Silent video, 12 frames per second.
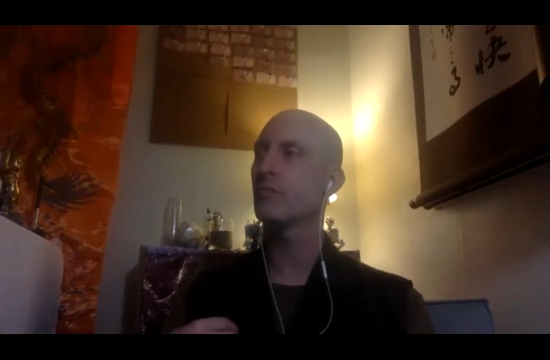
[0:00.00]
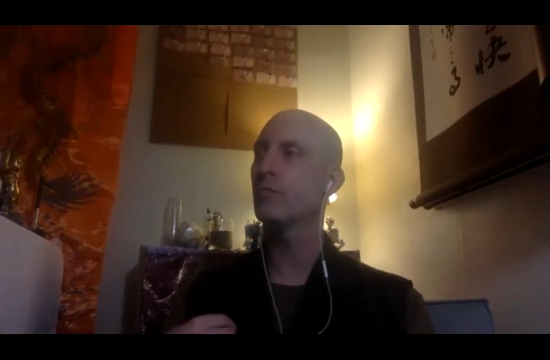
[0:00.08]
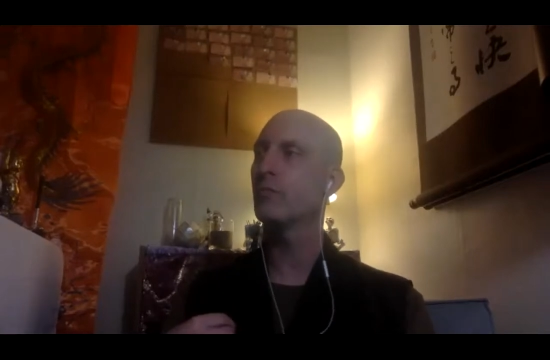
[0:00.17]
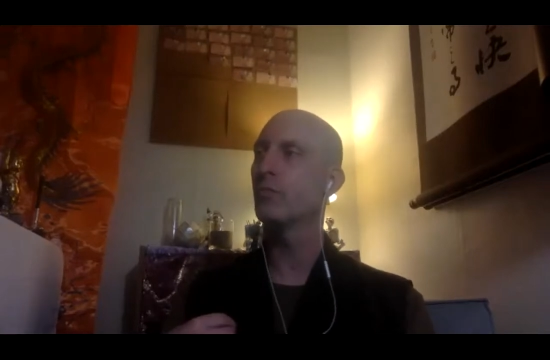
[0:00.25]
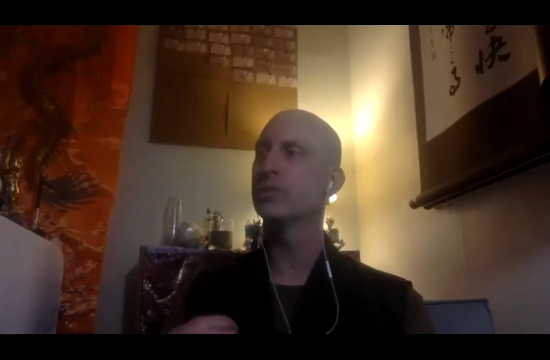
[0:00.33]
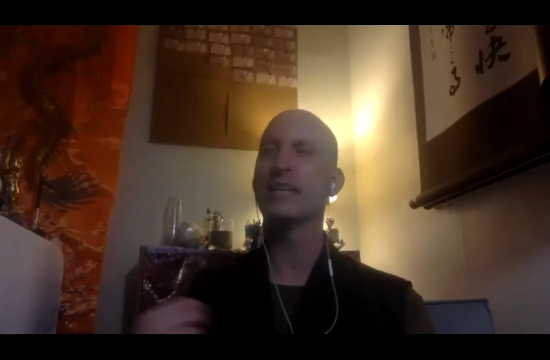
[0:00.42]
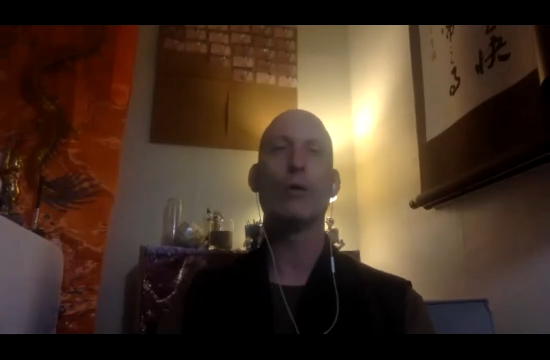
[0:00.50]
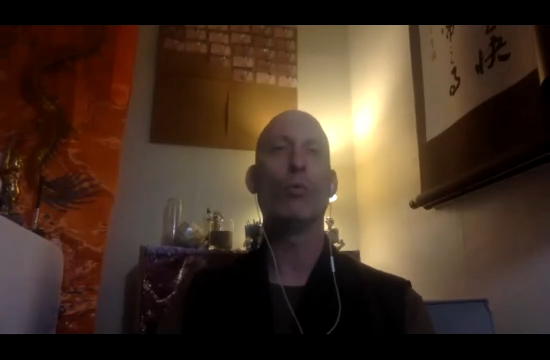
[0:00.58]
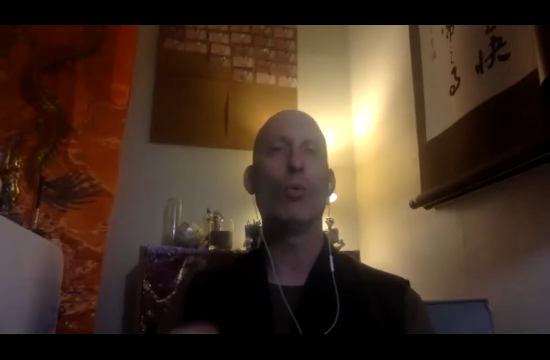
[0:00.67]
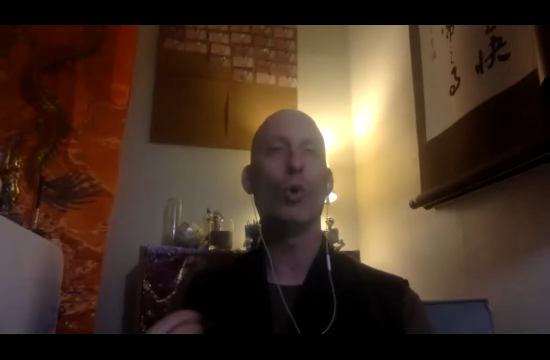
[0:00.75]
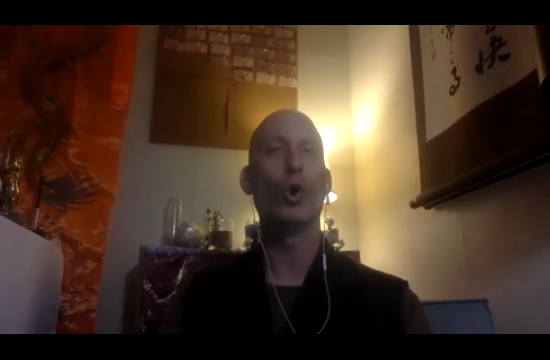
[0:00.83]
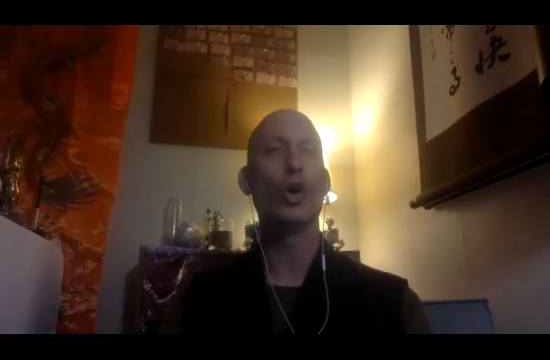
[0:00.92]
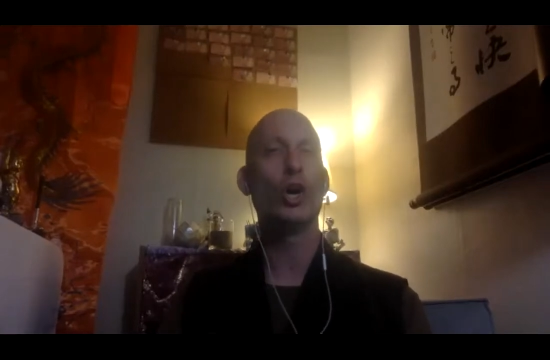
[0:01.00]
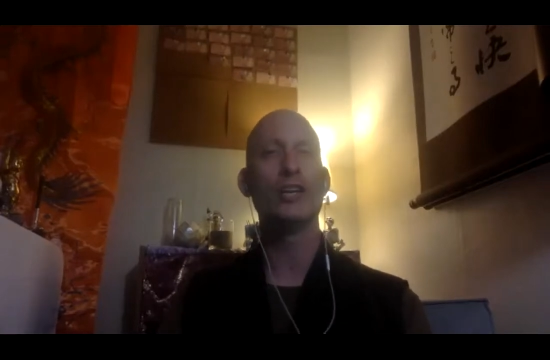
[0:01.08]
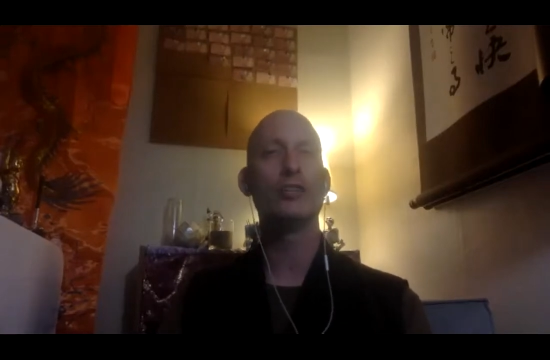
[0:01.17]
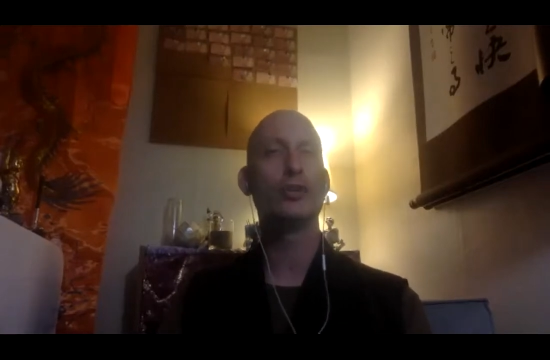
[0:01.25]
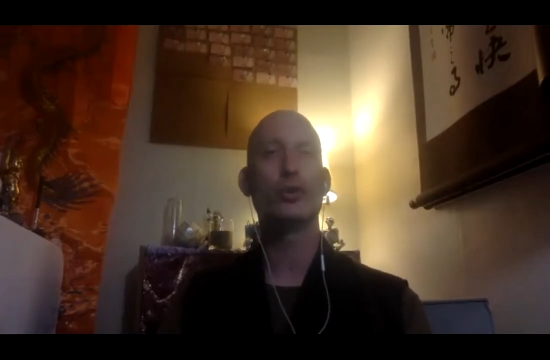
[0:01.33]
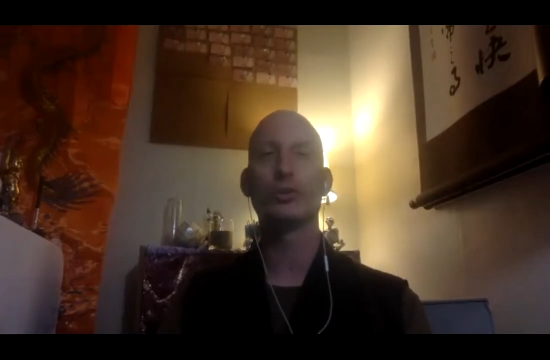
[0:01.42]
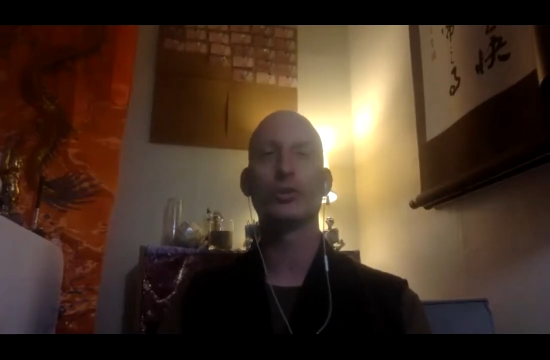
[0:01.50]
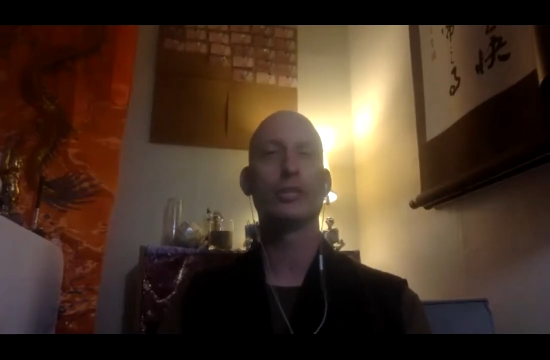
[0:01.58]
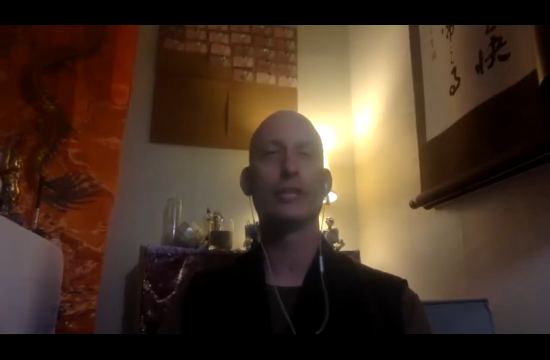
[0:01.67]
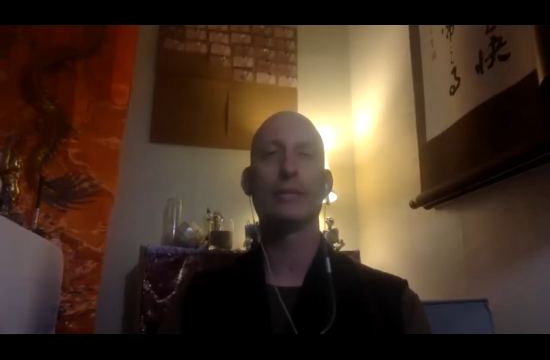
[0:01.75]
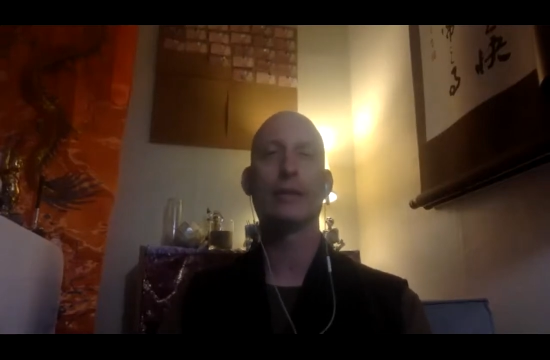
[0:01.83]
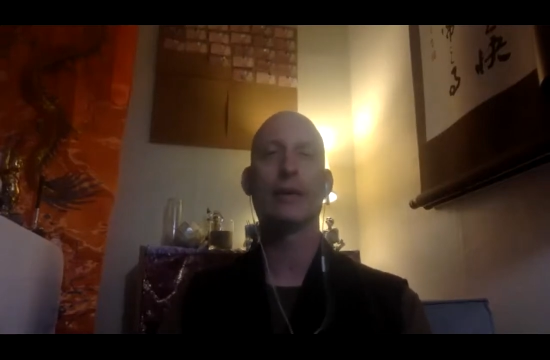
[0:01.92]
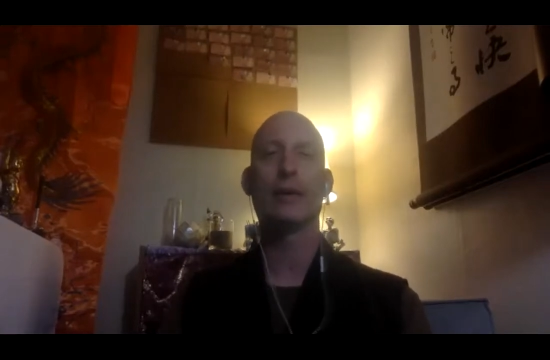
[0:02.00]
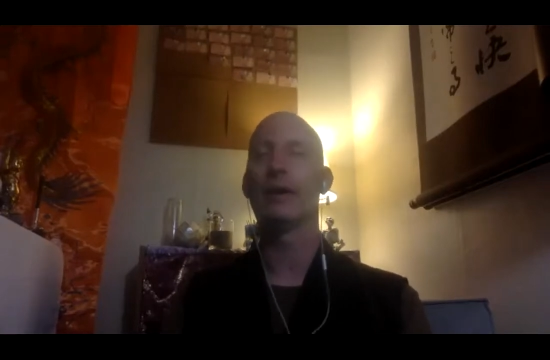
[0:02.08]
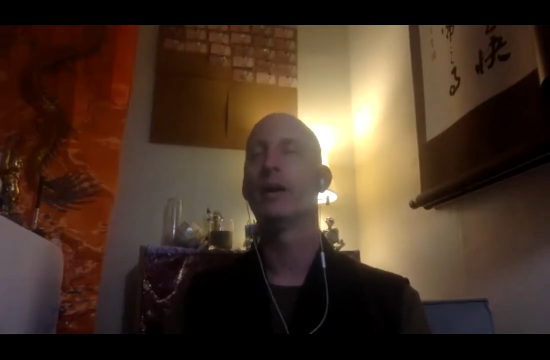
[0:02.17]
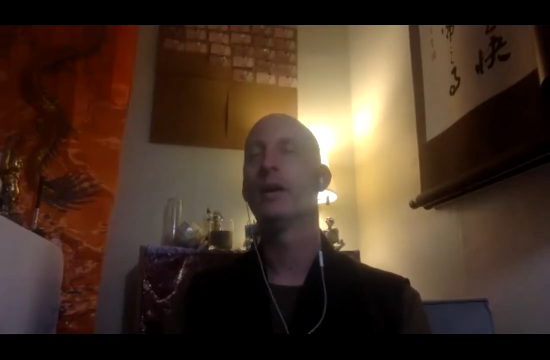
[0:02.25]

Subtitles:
was at war internally about it.